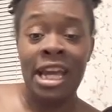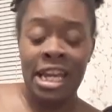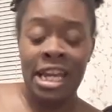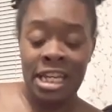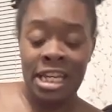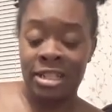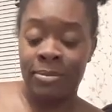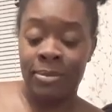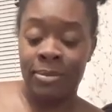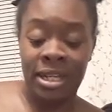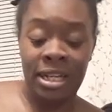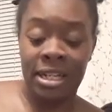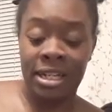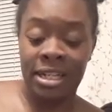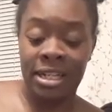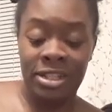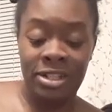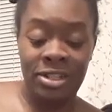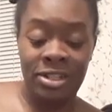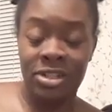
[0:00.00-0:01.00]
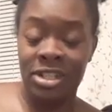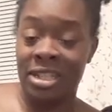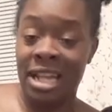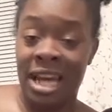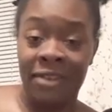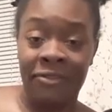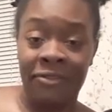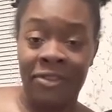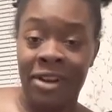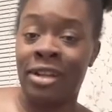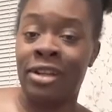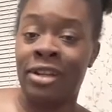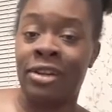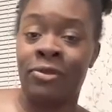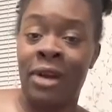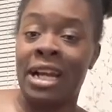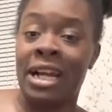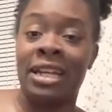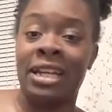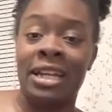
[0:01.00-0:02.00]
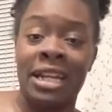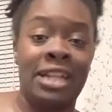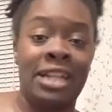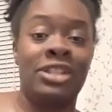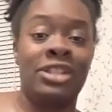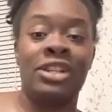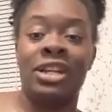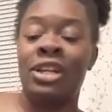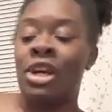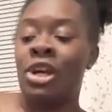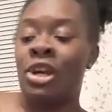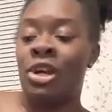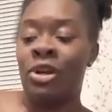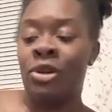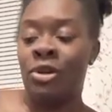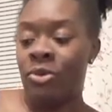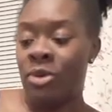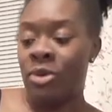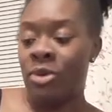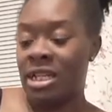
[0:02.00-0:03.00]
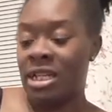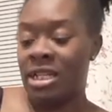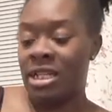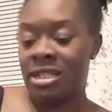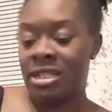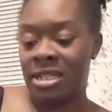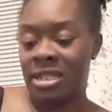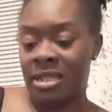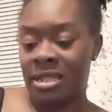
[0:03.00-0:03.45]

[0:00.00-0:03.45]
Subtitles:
Is it because you're just not finding the right connection? What is it?